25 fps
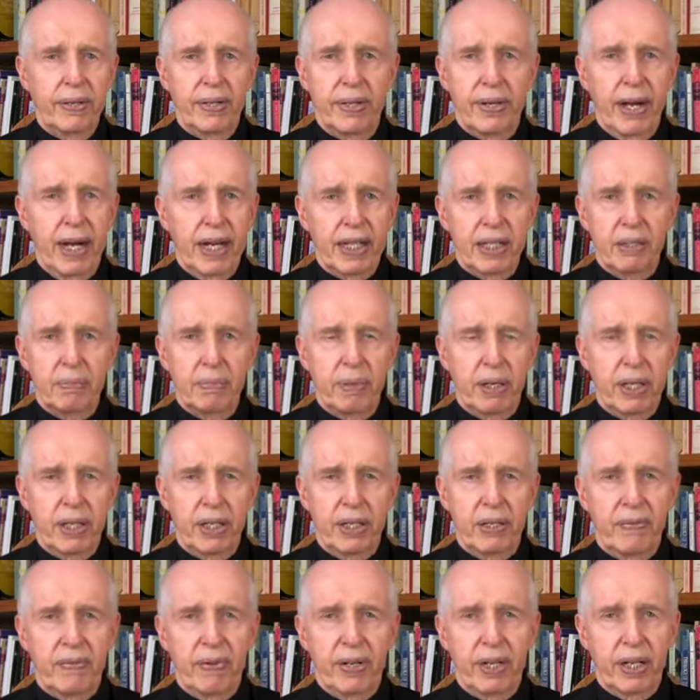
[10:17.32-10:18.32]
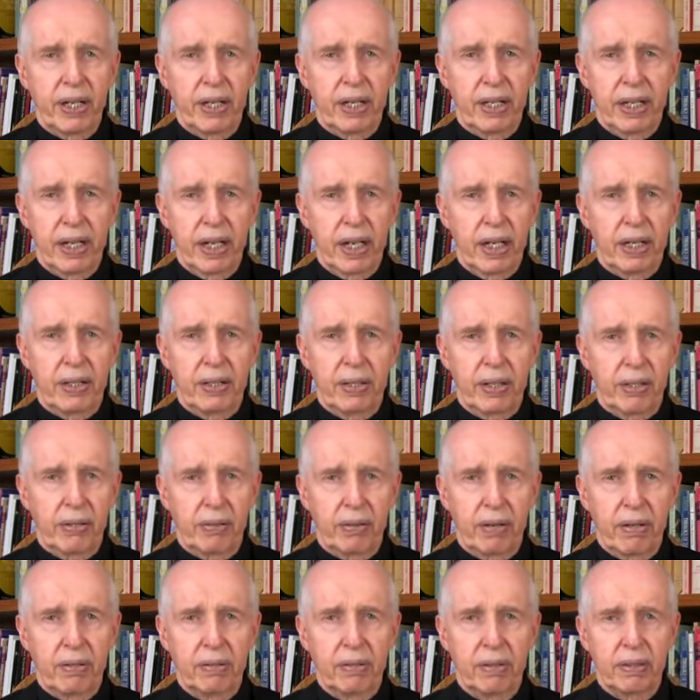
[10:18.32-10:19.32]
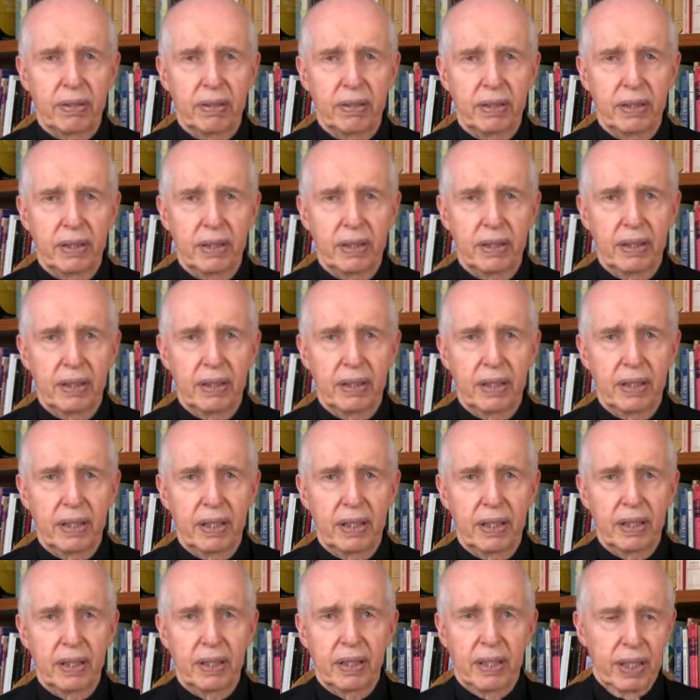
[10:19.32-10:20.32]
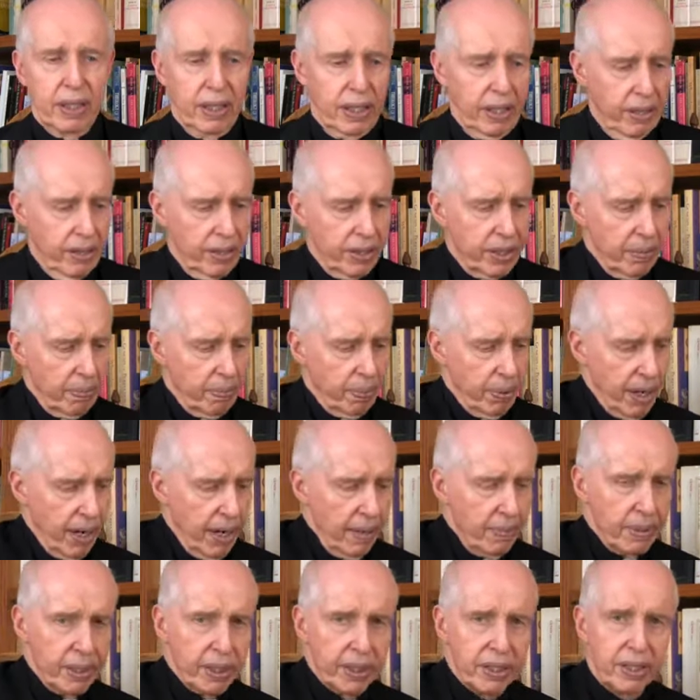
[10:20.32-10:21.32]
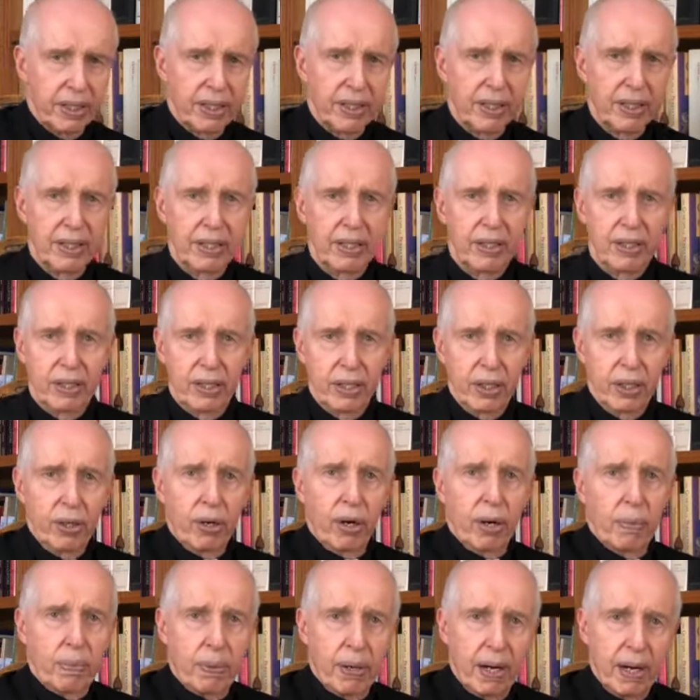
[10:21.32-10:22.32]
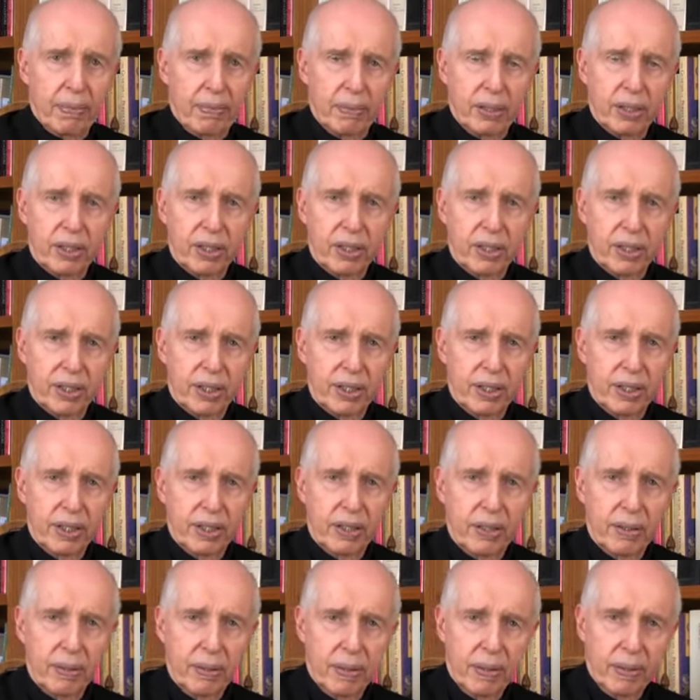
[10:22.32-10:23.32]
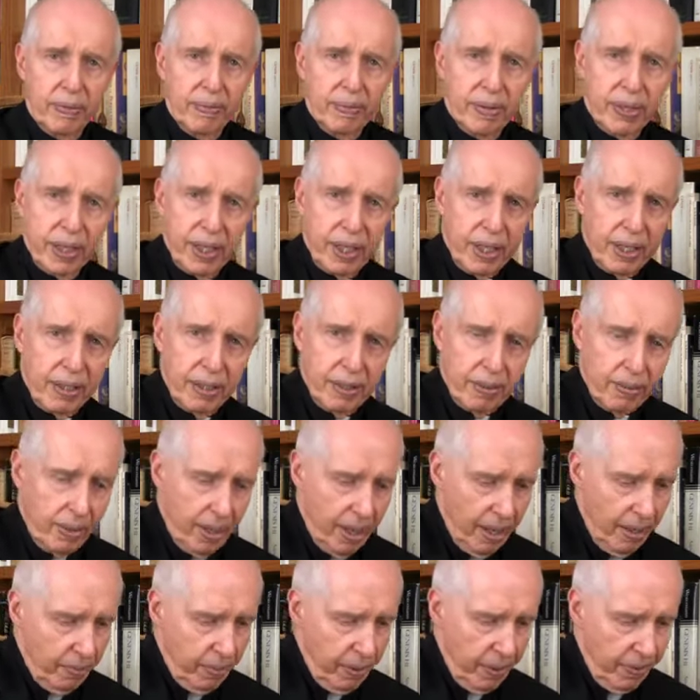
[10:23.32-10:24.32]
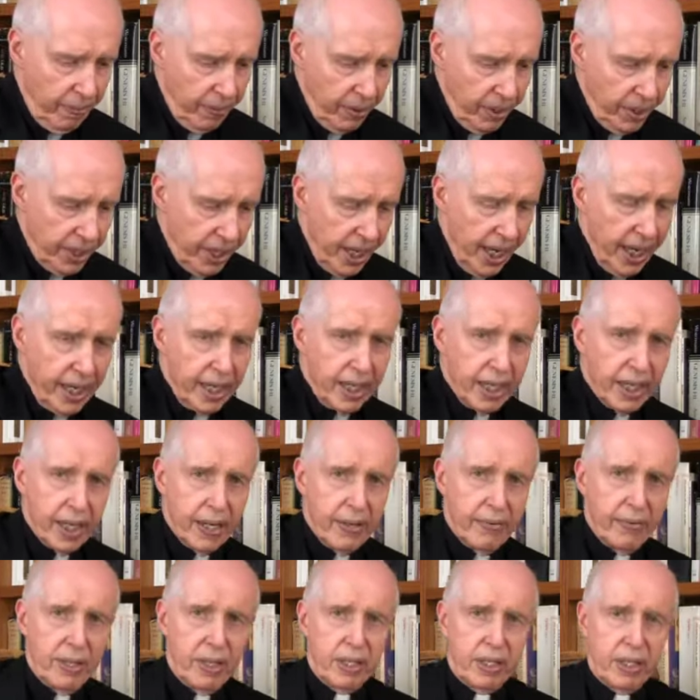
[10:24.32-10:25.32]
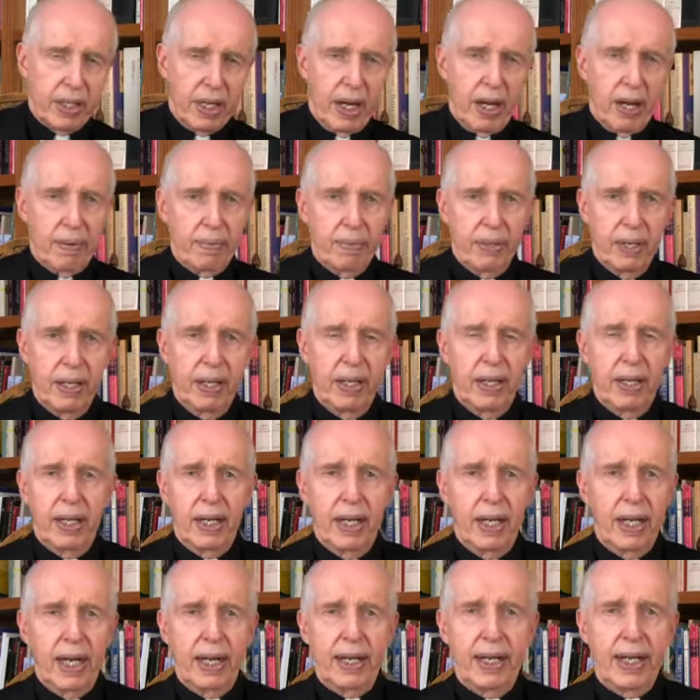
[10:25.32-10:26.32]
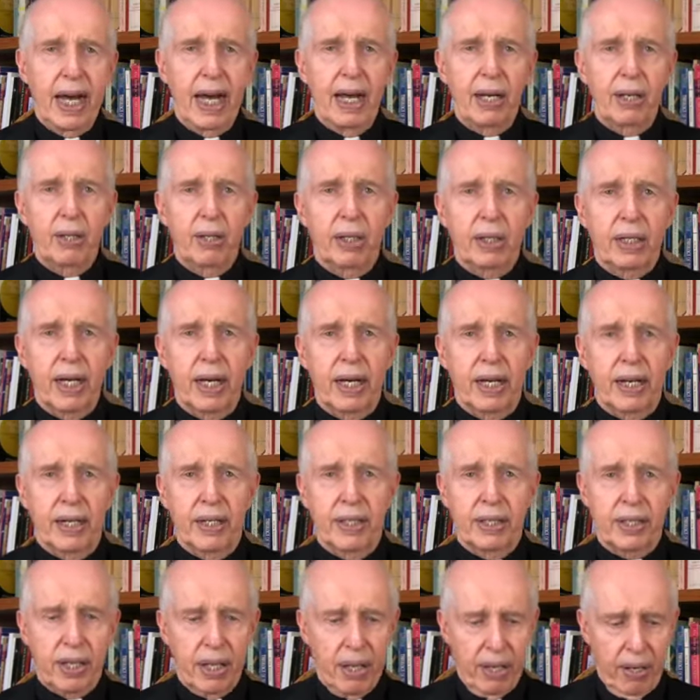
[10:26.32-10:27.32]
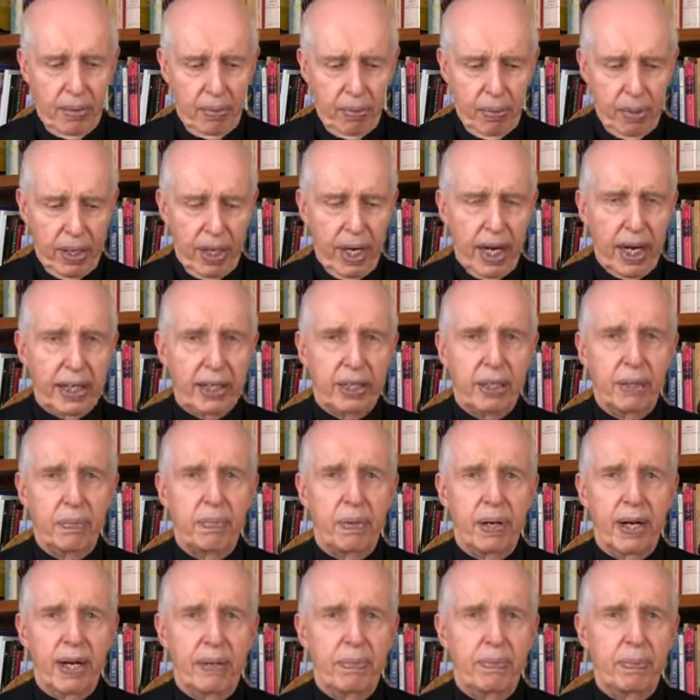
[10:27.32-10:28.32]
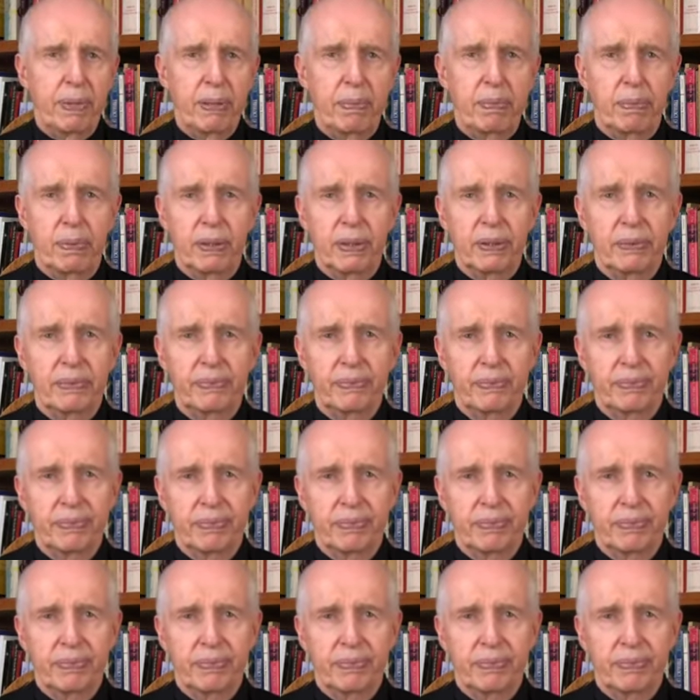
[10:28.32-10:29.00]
there hasn't been a Davidic king on the throne. Here's a promise, your promise. And we've recited it in this psalm. And now look at us. We're an occupied people.